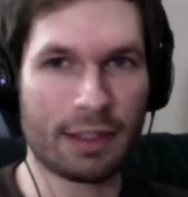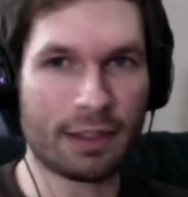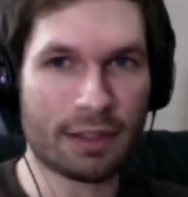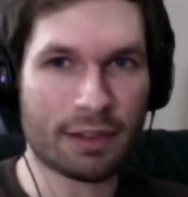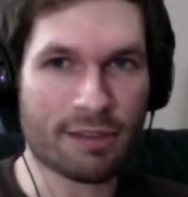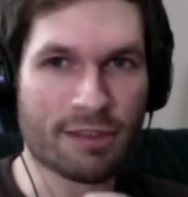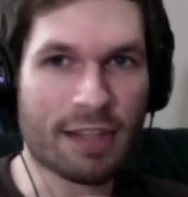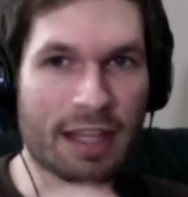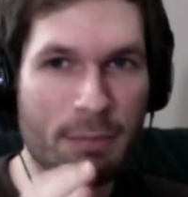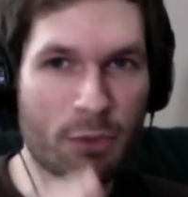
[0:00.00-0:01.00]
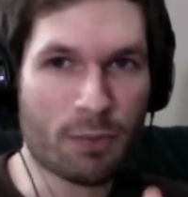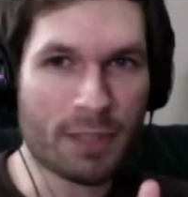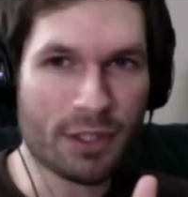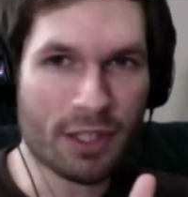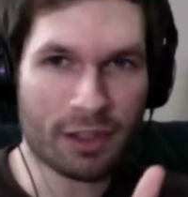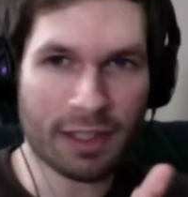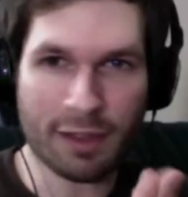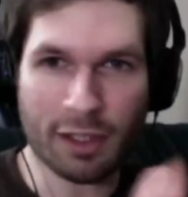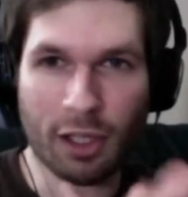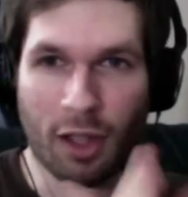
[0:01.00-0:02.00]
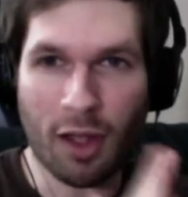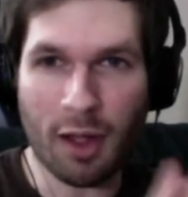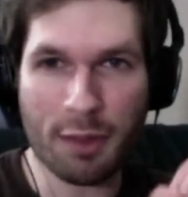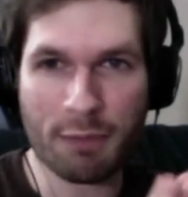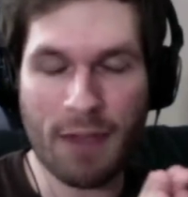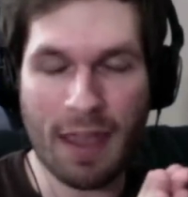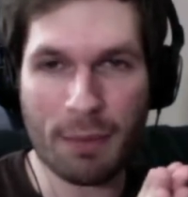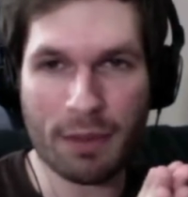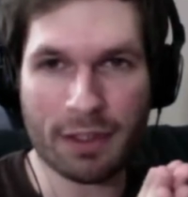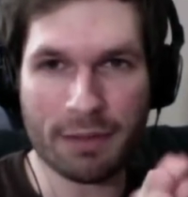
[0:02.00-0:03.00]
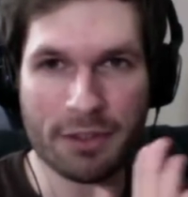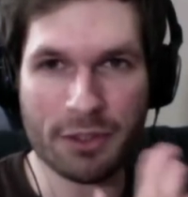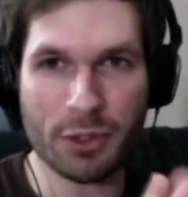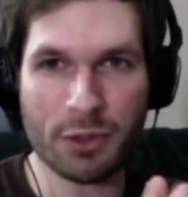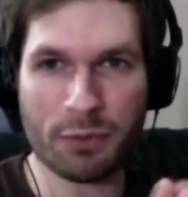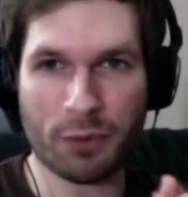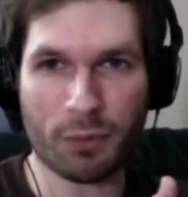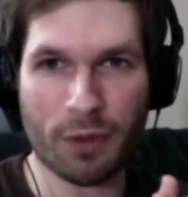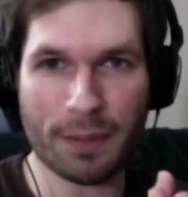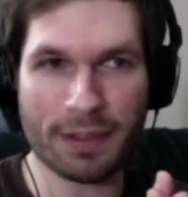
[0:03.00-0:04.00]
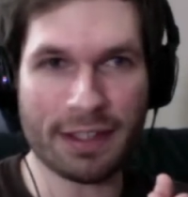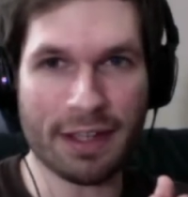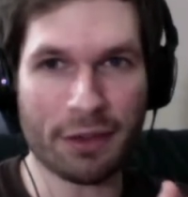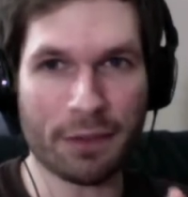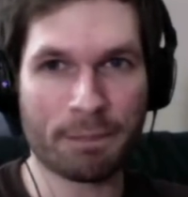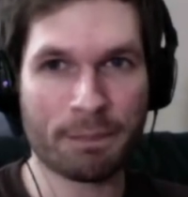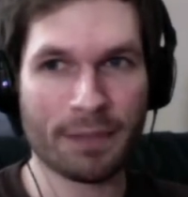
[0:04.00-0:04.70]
Little slight movement. You hear like the cloth fabric of your uniform rubbing together.